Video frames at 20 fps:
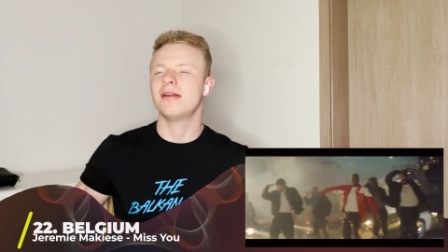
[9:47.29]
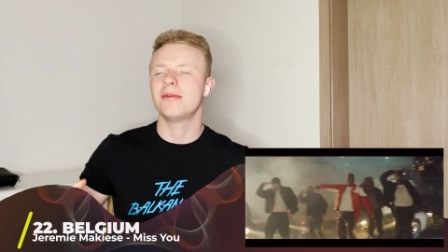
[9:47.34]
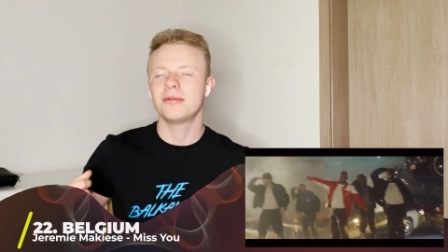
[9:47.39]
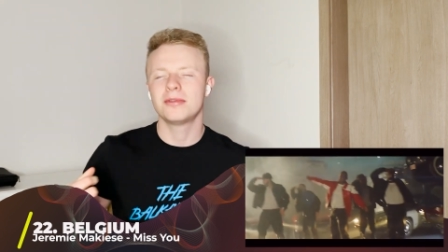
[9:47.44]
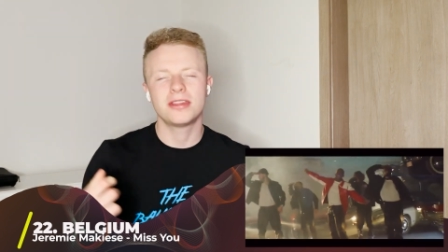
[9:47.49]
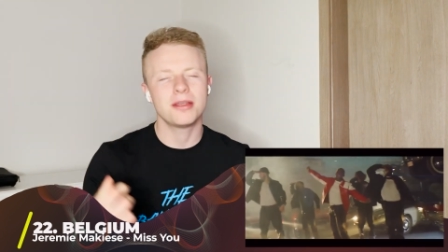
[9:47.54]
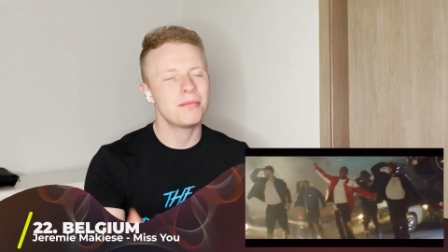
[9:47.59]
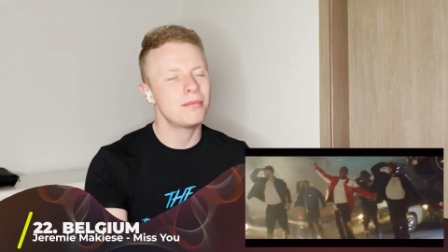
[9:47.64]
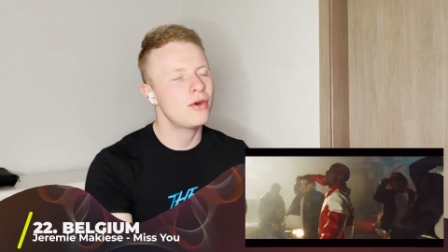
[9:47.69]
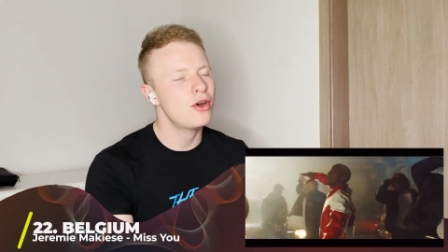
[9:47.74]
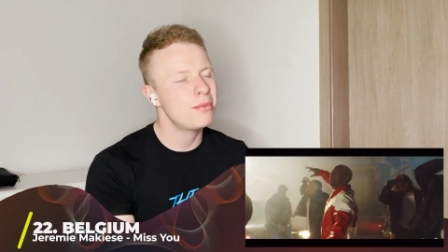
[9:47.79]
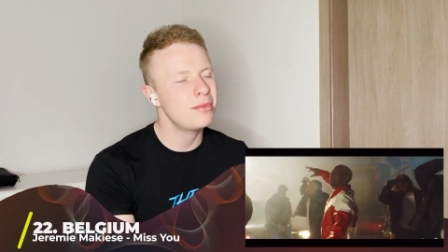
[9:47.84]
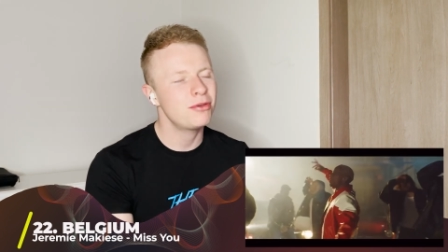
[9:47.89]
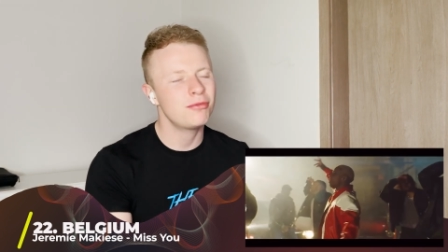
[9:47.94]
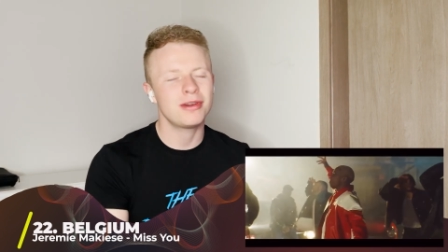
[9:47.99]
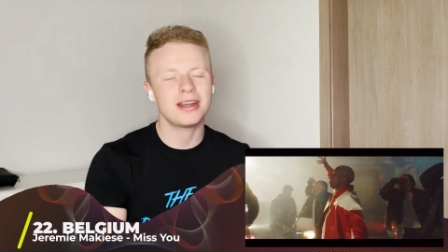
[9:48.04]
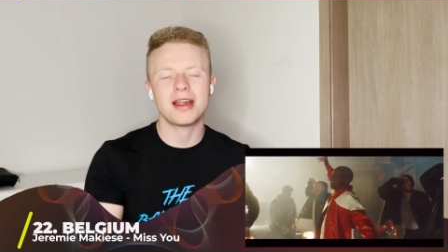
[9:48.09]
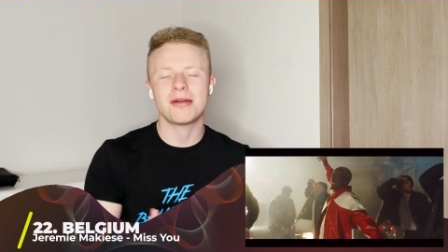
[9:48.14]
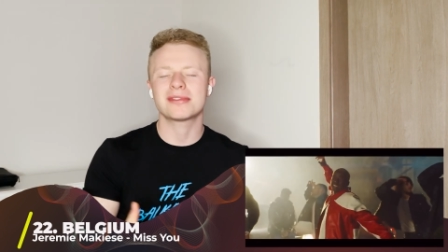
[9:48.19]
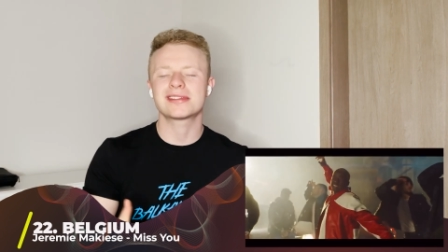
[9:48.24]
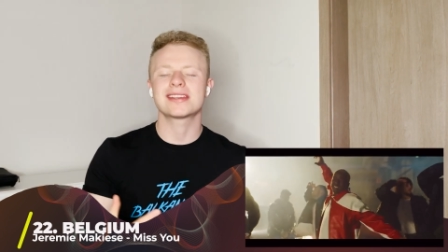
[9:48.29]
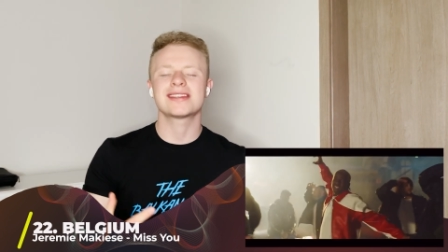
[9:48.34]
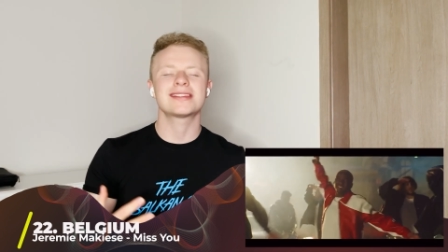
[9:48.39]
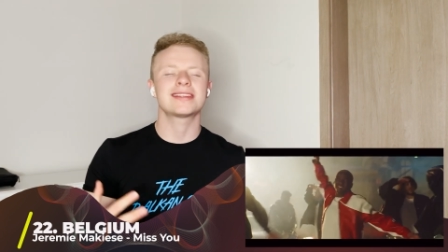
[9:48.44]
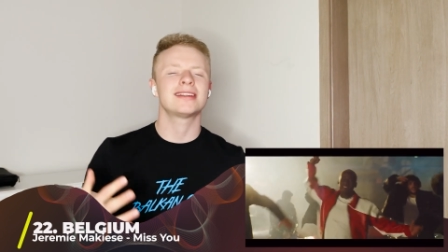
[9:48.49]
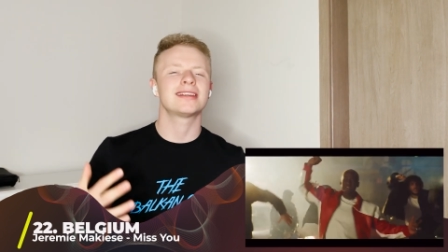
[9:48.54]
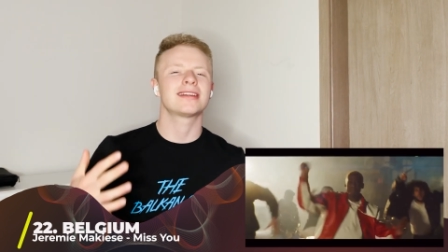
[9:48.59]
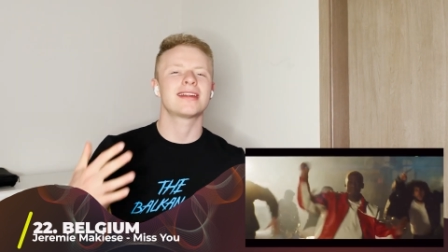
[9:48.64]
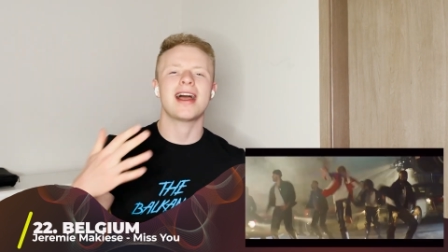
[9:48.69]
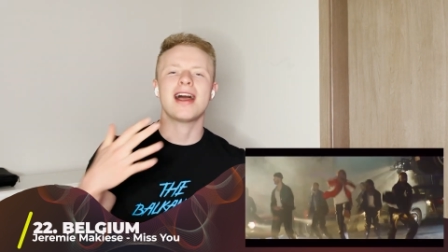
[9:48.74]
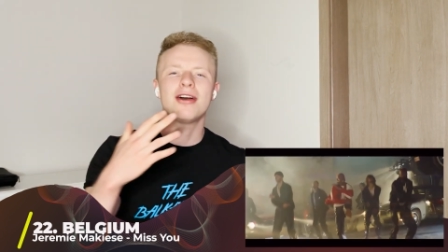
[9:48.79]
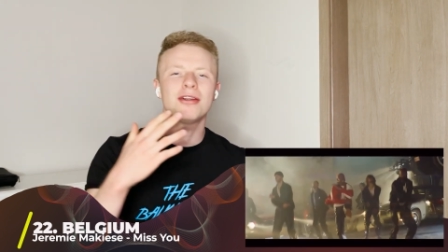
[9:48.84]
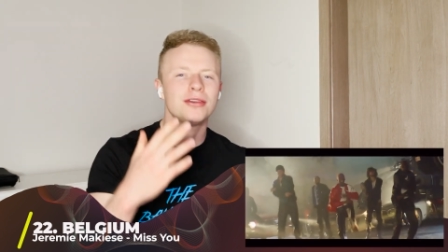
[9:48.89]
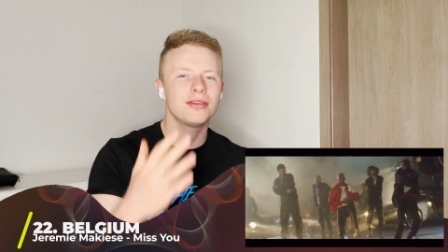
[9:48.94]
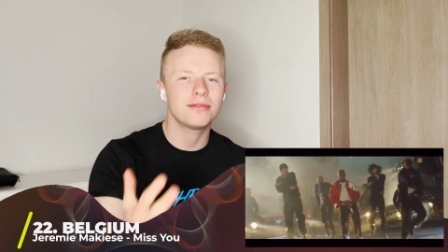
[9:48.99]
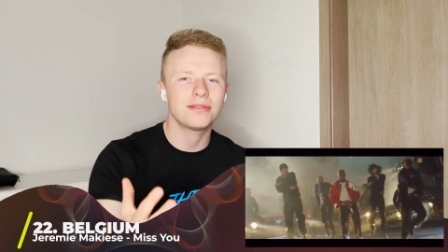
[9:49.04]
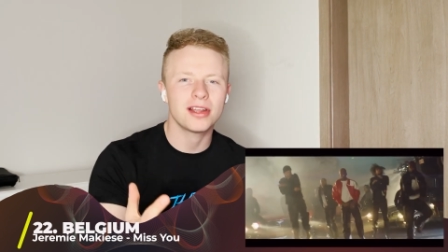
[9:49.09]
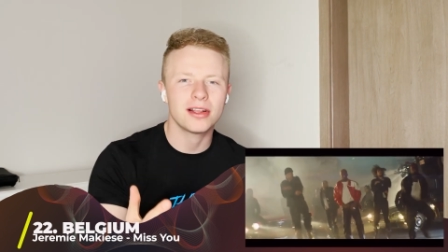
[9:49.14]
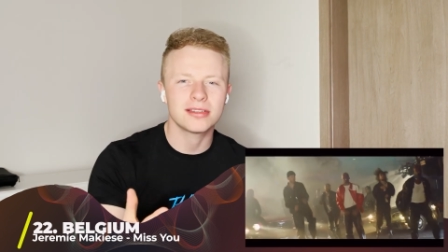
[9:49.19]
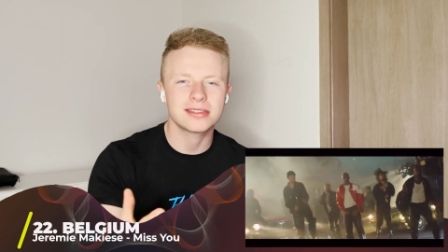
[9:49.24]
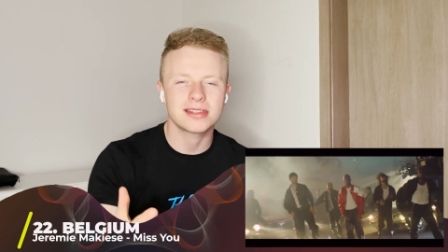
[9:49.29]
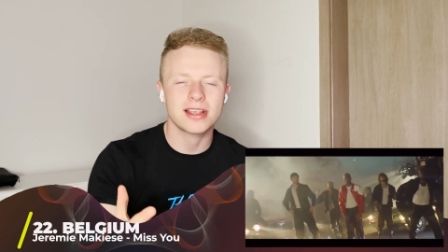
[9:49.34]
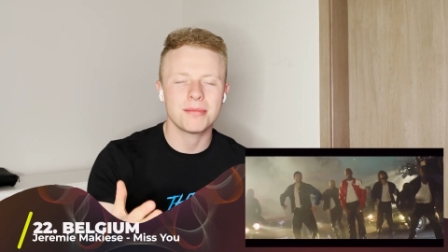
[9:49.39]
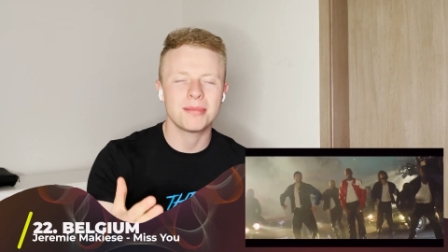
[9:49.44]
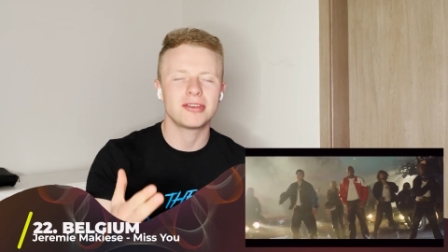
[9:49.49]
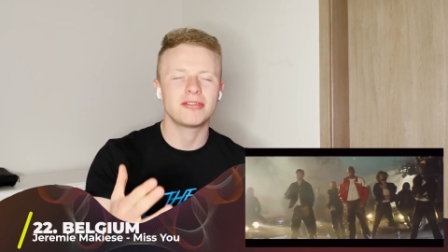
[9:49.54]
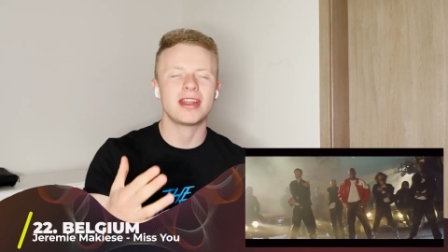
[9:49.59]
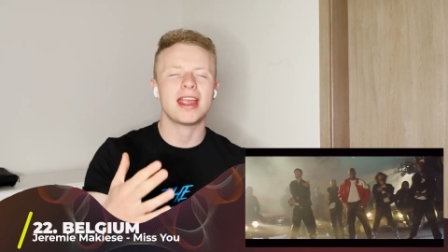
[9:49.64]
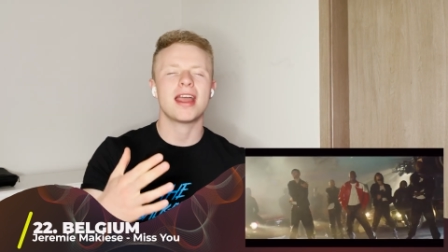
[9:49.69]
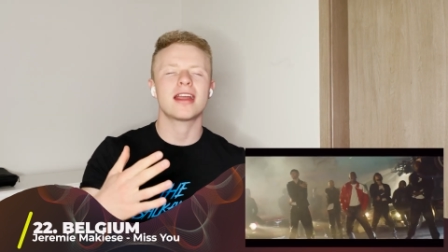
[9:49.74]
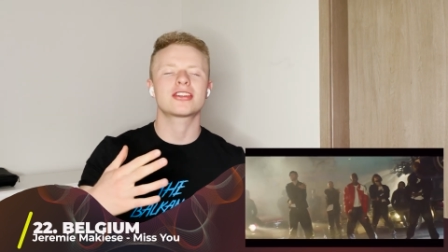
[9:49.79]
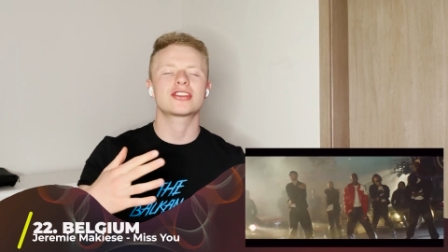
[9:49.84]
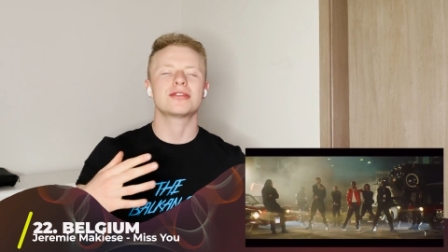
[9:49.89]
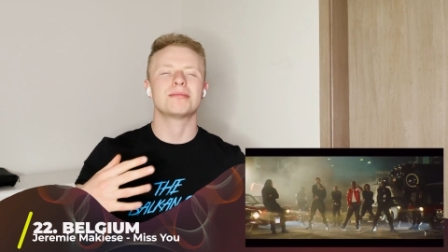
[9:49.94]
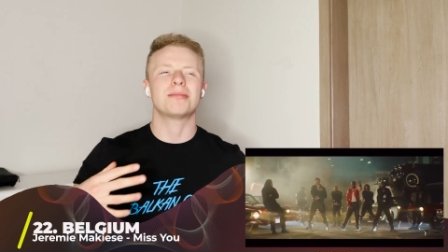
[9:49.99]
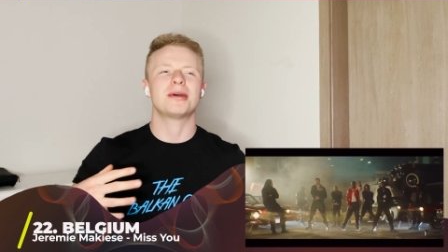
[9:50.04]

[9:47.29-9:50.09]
The moment when I was listening, I don't know if y'all saw my reaction,